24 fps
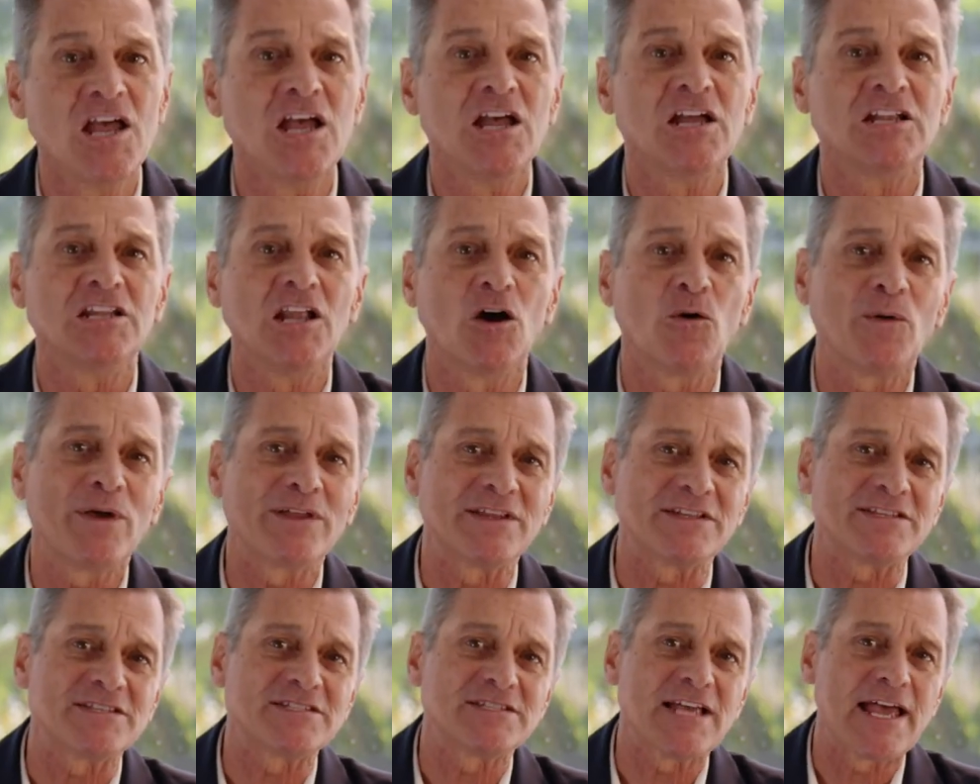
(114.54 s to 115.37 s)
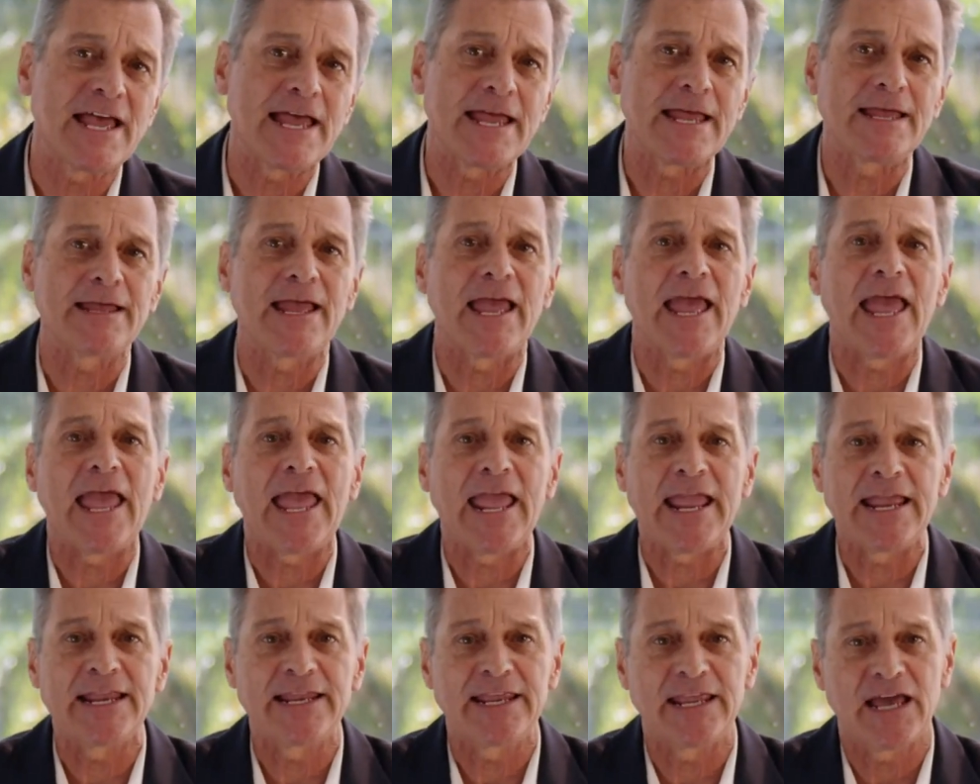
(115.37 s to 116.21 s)
knowing that, say,
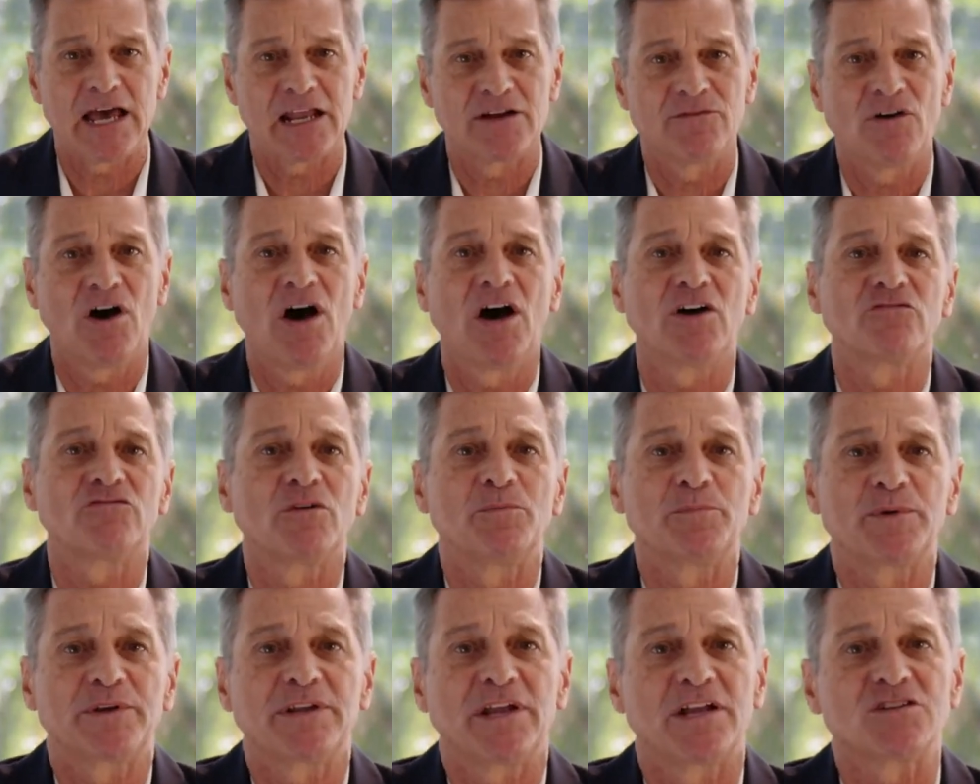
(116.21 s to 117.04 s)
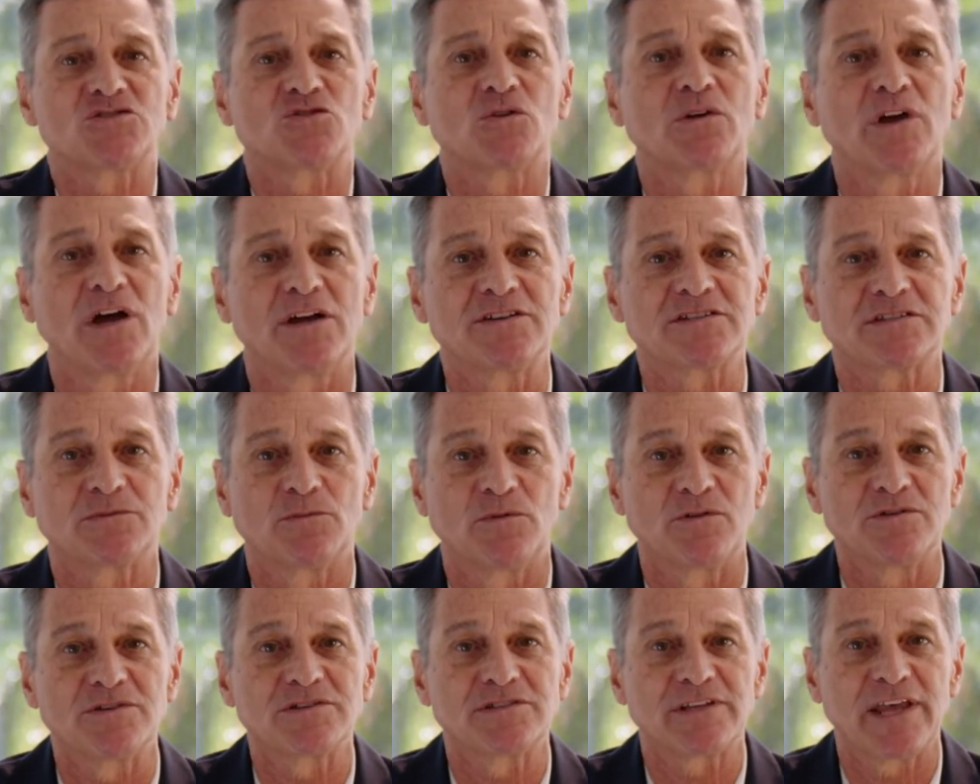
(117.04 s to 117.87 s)
80 out of 100 potential
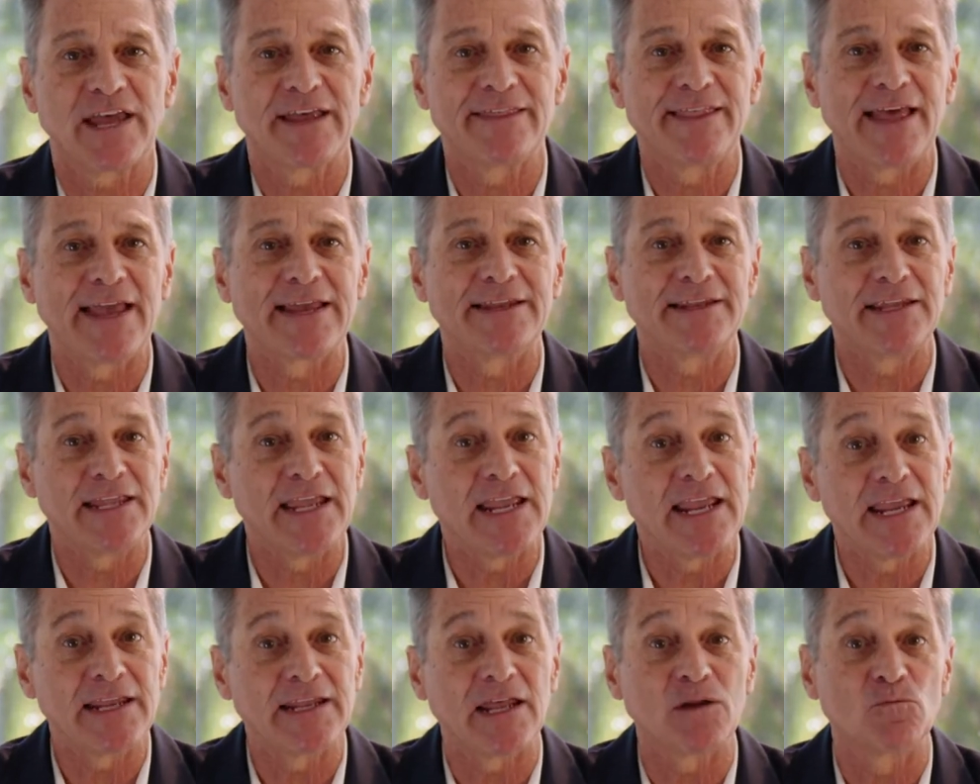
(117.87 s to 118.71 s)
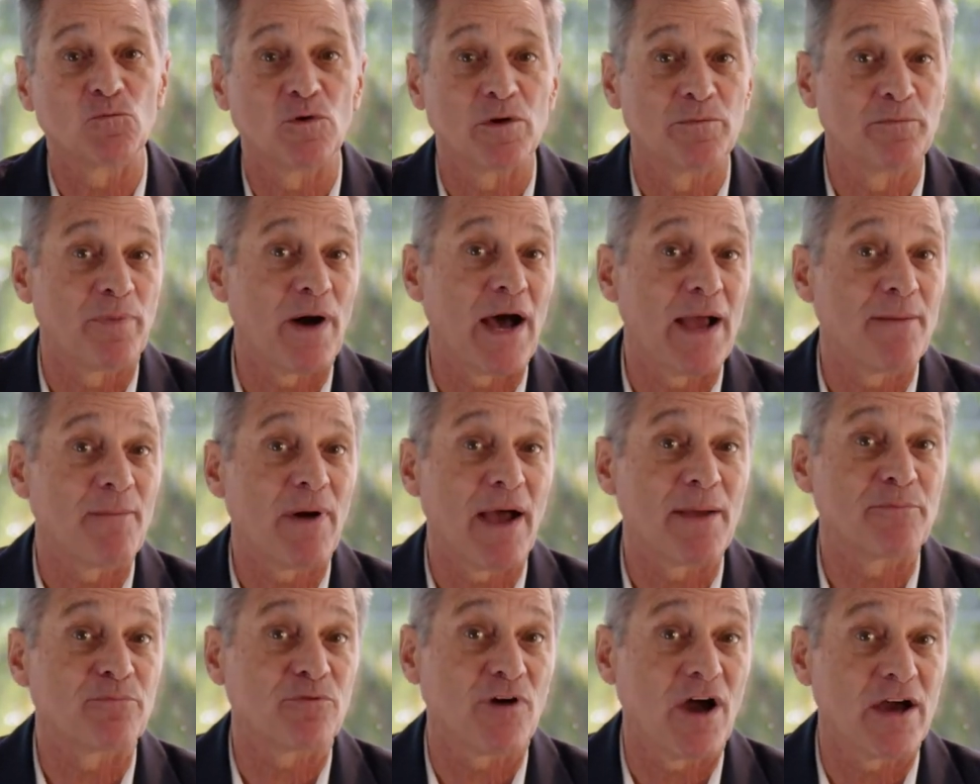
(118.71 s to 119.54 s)
customers say they need and would buy
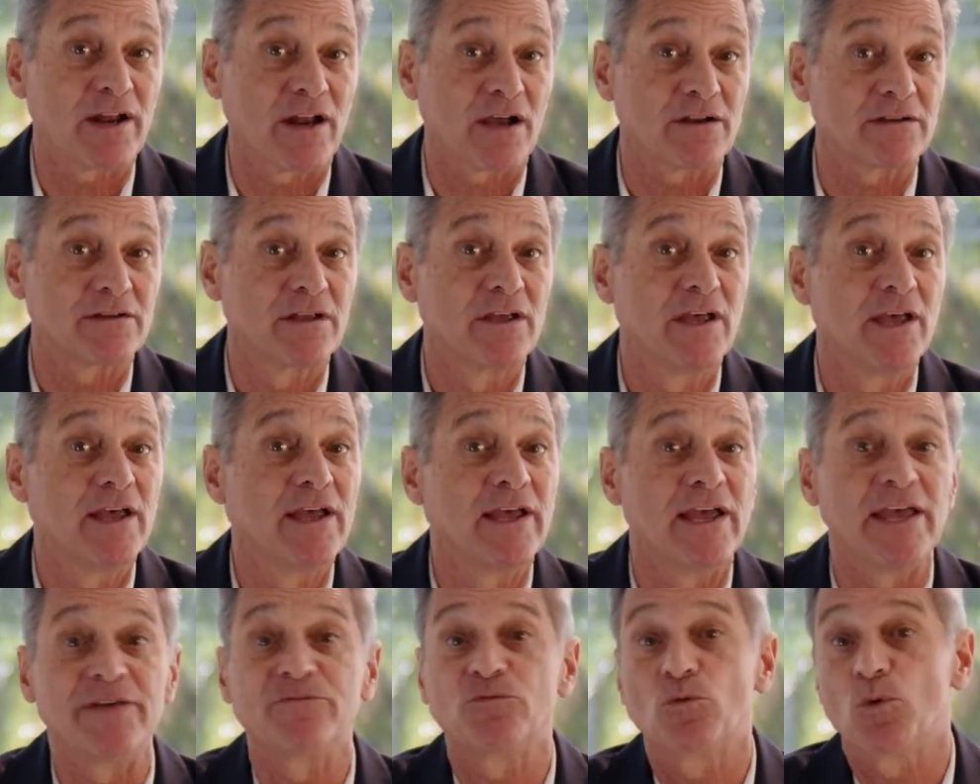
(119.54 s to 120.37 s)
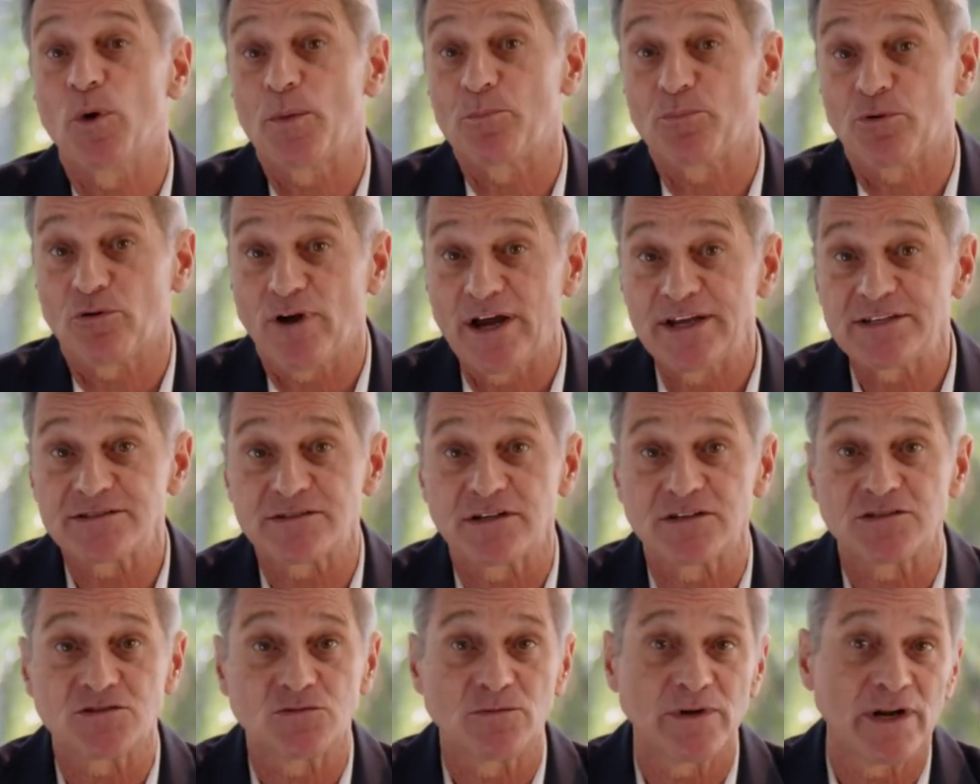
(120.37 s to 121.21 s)
my product if it were priced
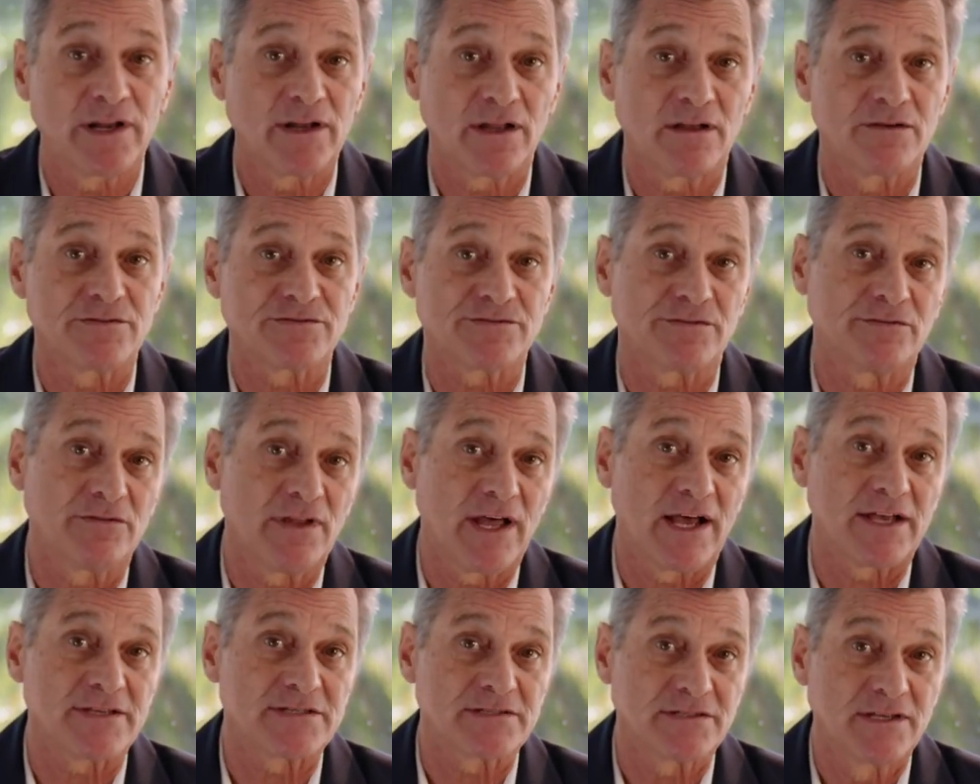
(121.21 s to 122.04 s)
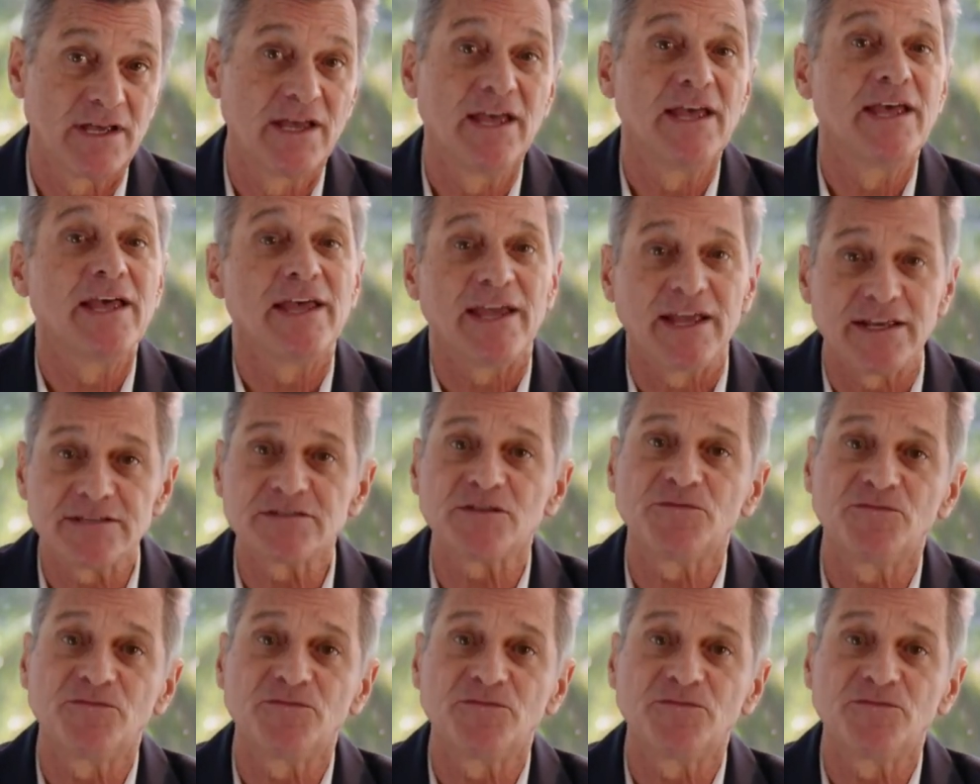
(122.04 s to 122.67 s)
at $20 or less is a